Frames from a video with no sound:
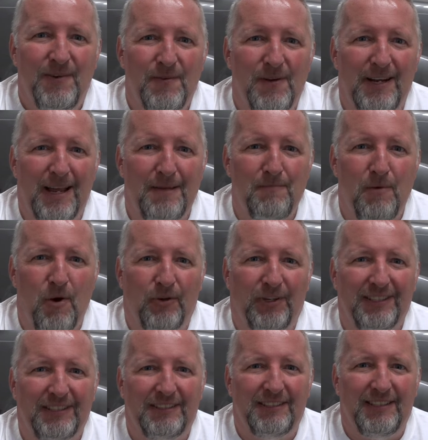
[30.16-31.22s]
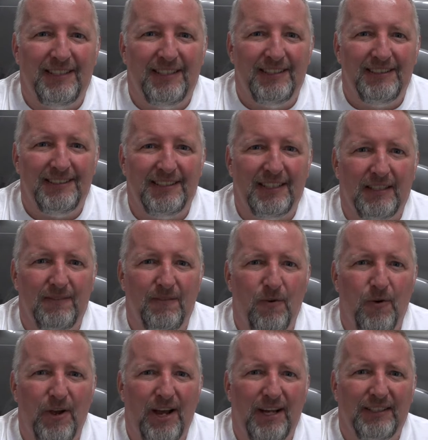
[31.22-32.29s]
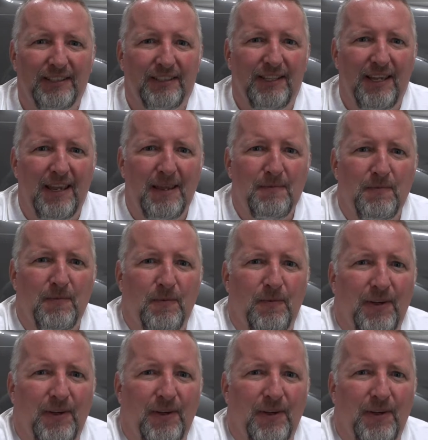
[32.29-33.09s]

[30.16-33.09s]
When I bought this Sequoia, it came